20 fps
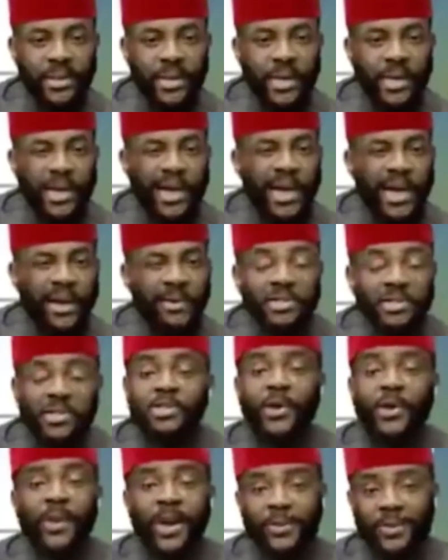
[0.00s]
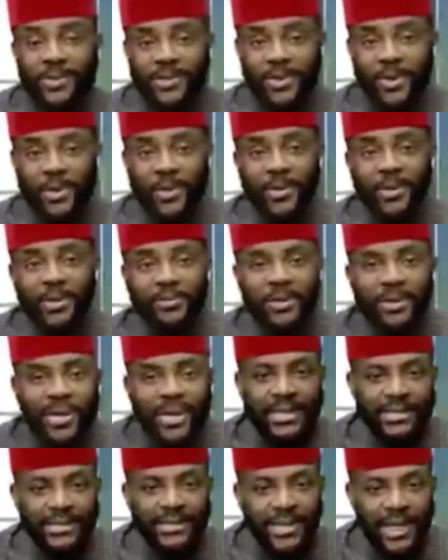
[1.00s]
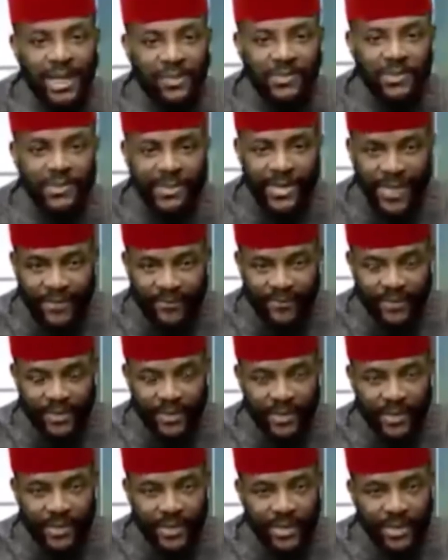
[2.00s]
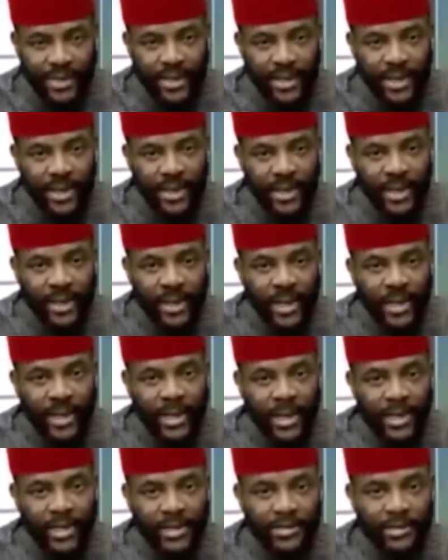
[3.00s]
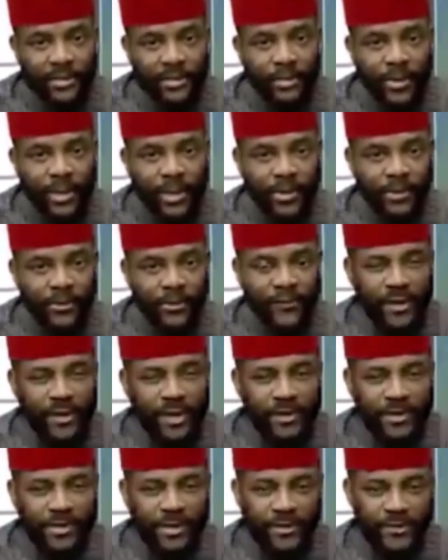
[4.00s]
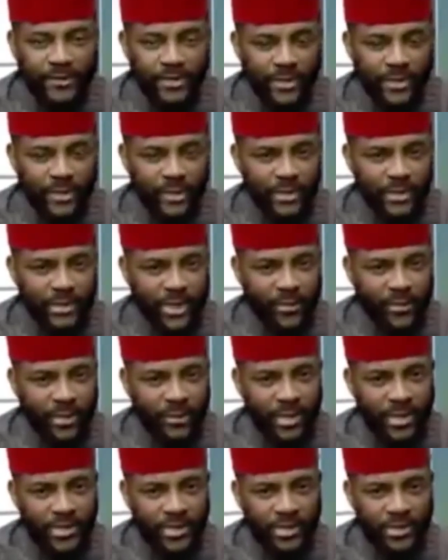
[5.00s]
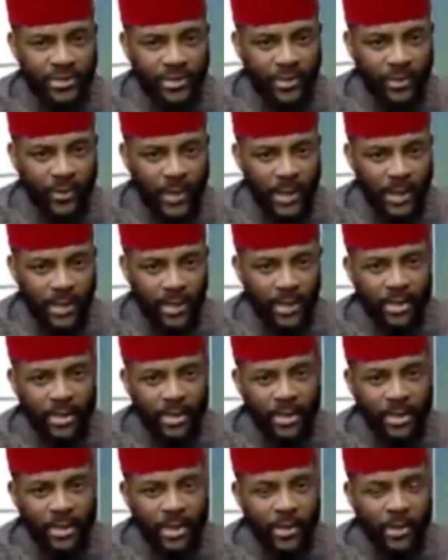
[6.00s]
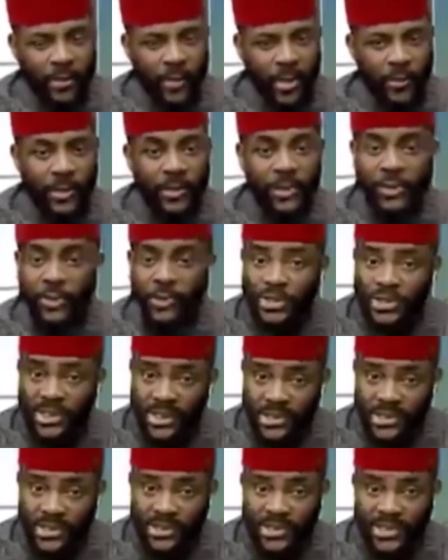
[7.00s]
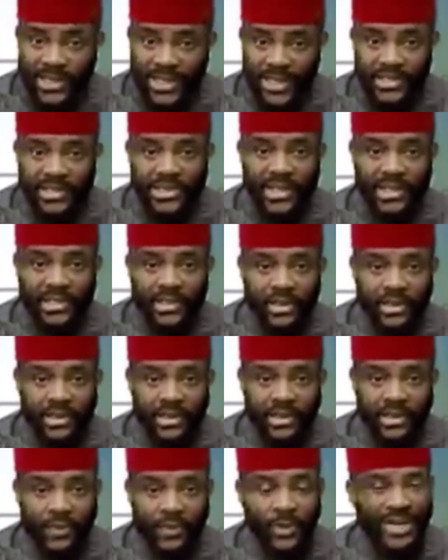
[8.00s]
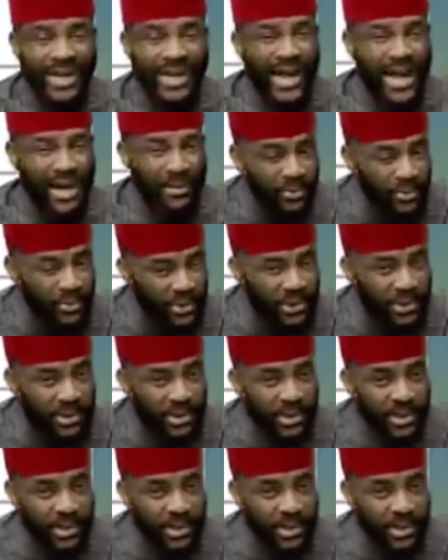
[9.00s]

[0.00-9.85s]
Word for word: I wasn't sure where I was going, but I just kept driving. And at some point, we found ourselves on the Olusegun Obasanjo Way when we noticed he had chased us into an ambush